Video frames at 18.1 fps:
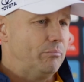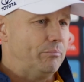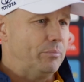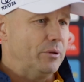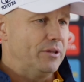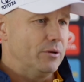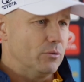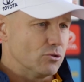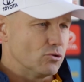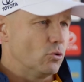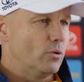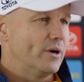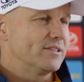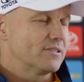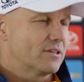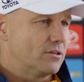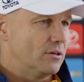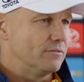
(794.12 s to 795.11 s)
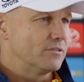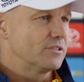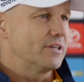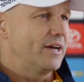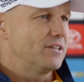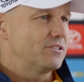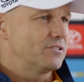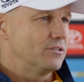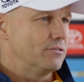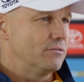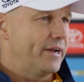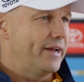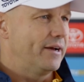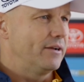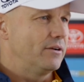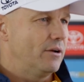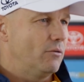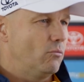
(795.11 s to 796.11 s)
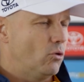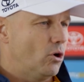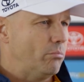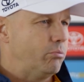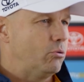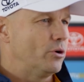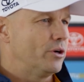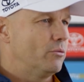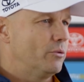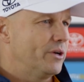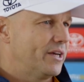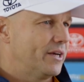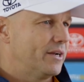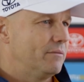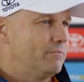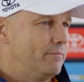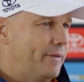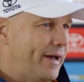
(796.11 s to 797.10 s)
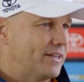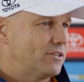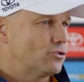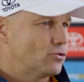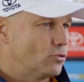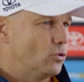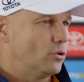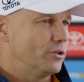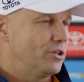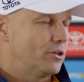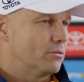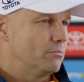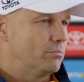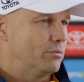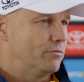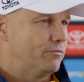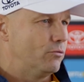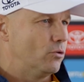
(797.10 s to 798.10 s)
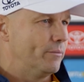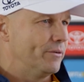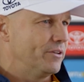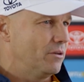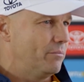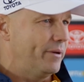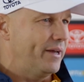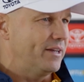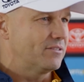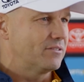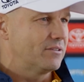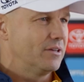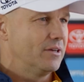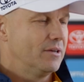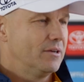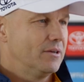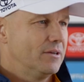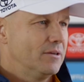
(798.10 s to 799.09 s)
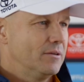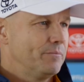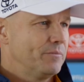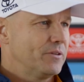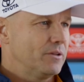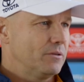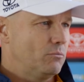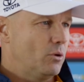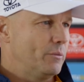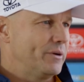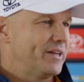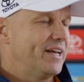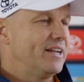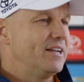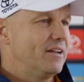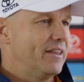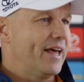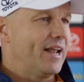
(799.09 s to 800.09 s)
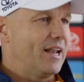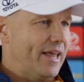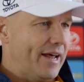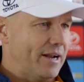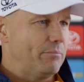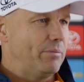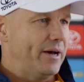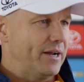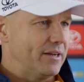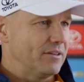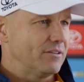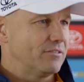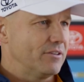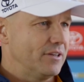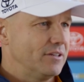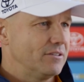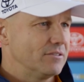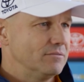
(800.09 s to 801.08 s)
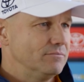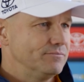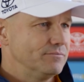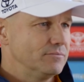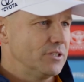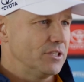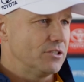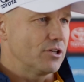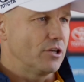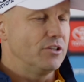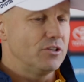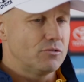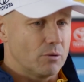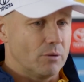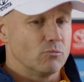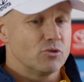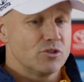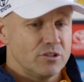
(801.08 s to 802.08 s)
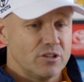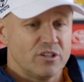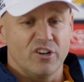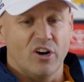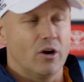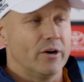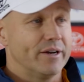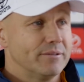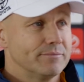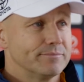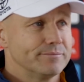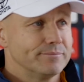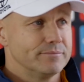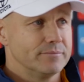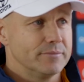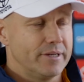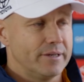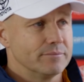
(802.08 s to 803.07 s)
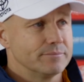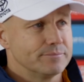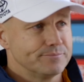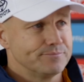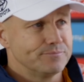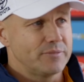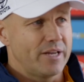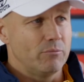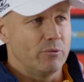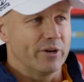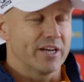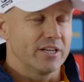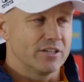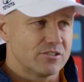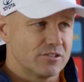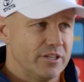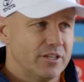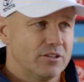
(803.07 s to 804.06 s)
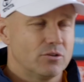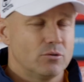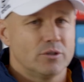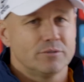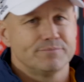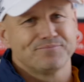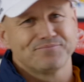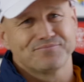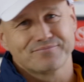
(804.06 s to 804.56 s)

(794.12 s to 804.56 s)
But there was always a conversation around, at what point are we going to make sure you can perform at your best when we get into that latter part of the season? And so this one was in the diary. Yeah. And we're going to stick to it.